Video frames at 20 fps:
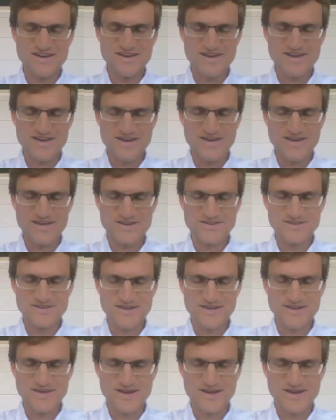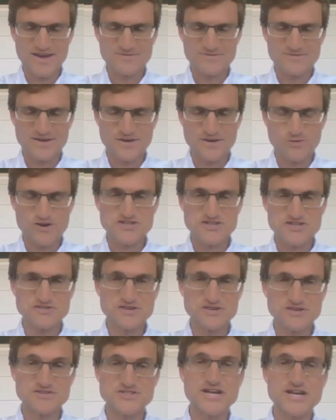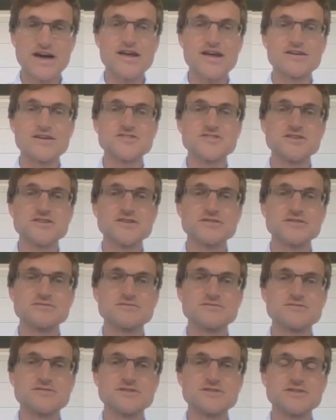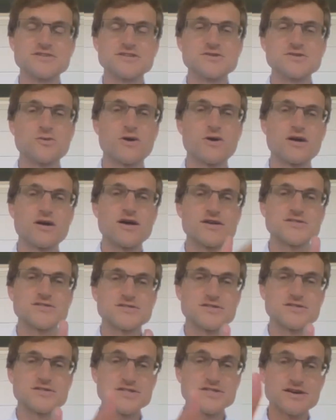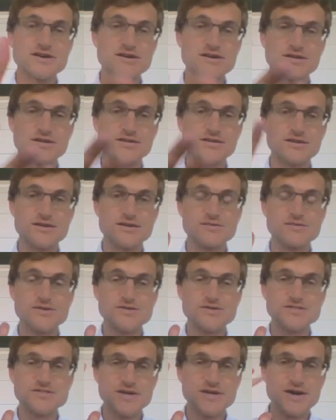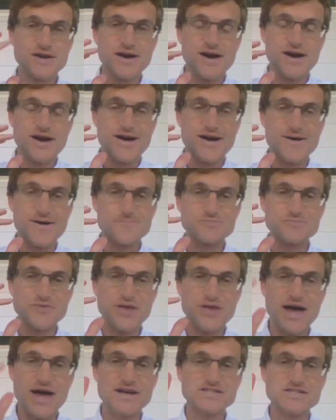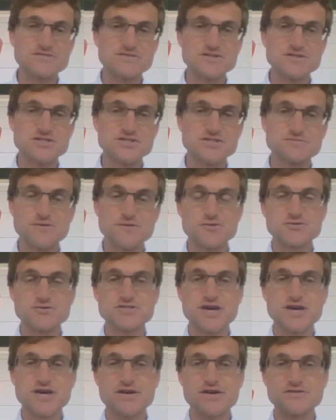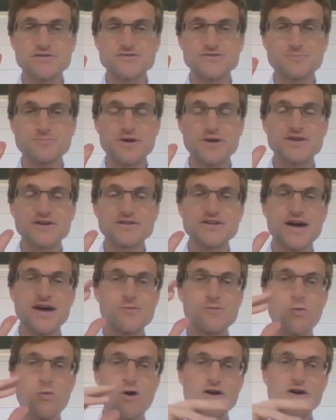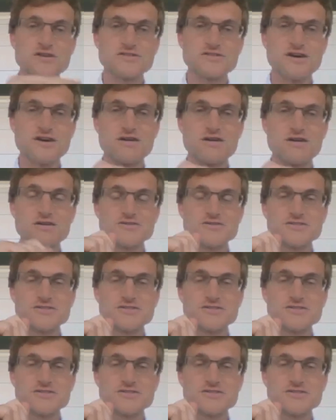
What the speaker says: and I want to give a shout out to you all as the Sierra Club, as activists, folks that are spending time walking the halls